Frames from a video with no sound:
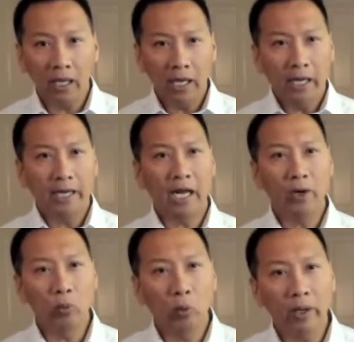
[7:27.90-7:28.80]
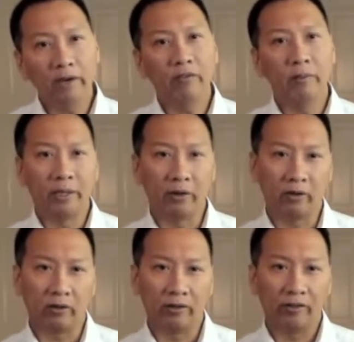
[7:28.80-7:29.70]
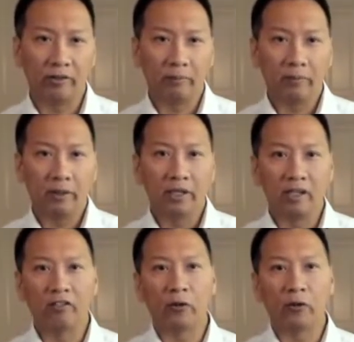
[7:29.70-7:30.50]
Not one of the miracles is for